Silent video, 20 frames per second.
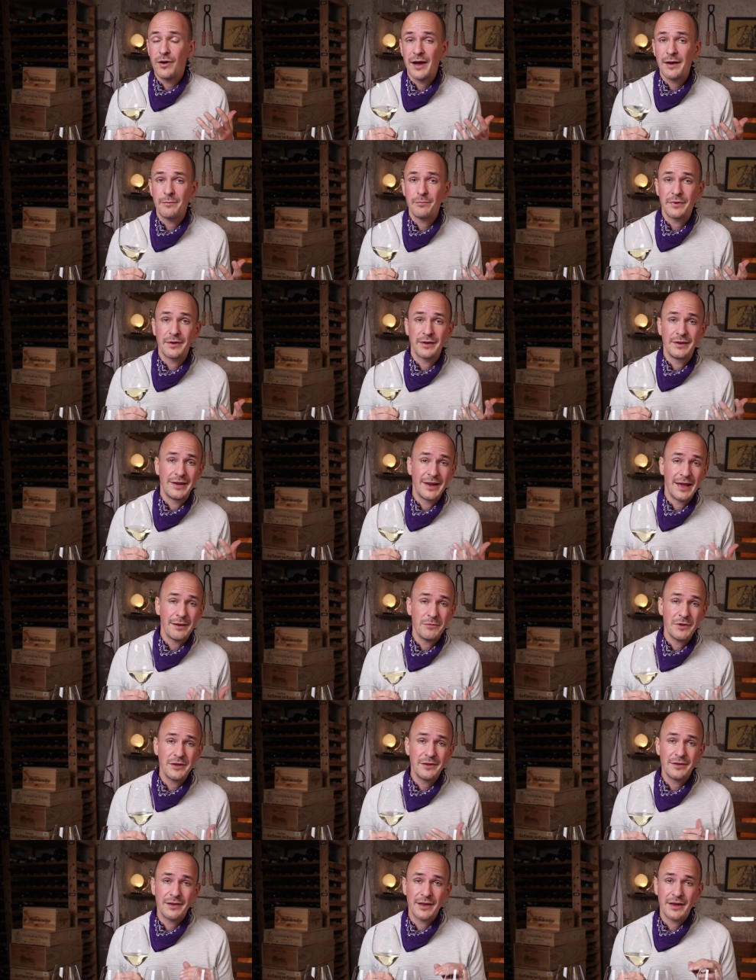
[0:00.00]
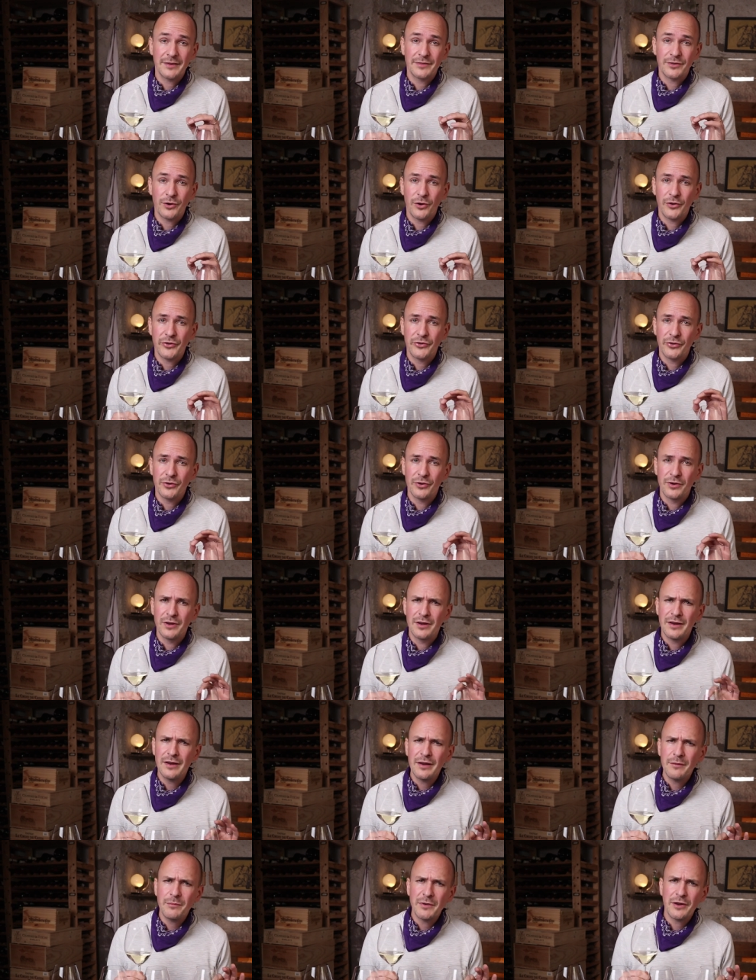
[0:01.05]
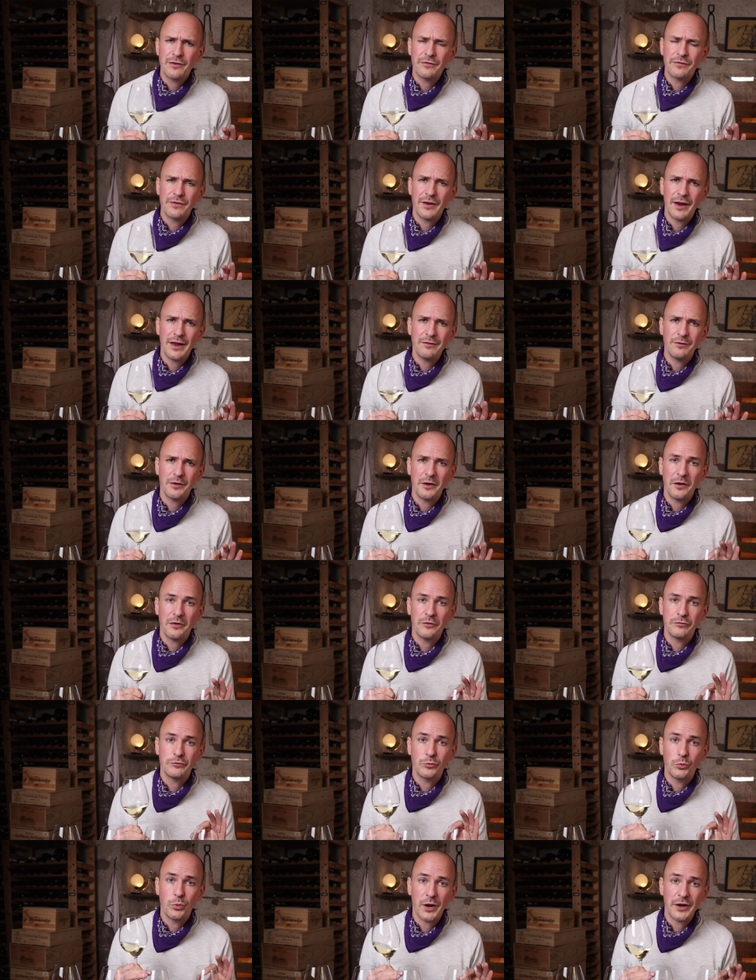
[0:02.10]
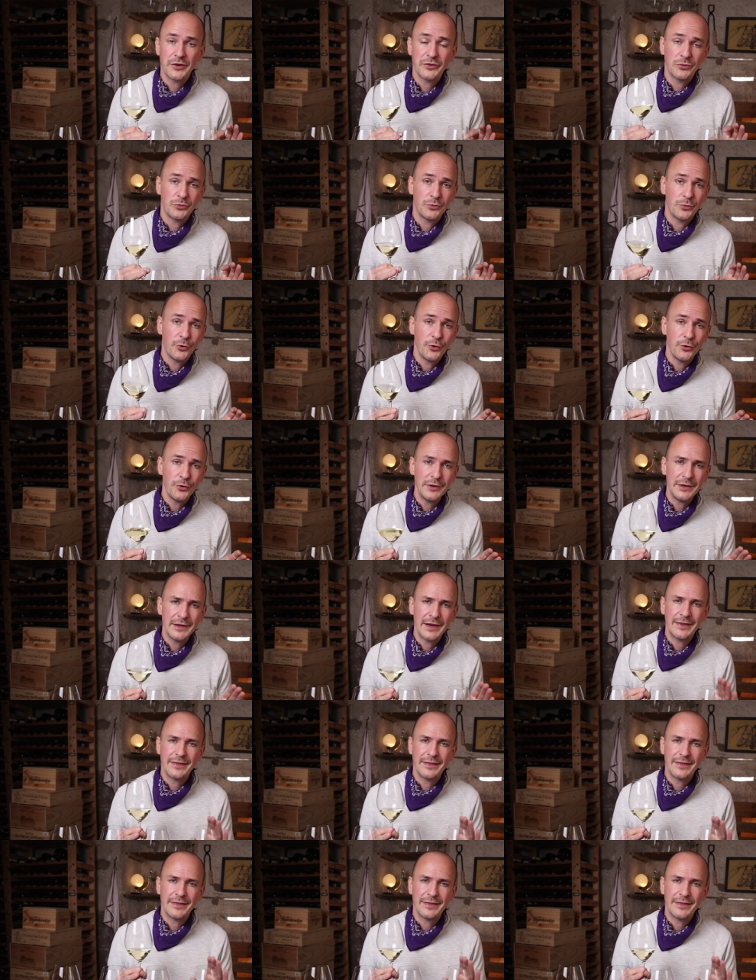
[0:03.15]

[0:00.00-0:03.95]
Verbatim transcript: ripe lemon. There's also a little bit of flavor of wet wool,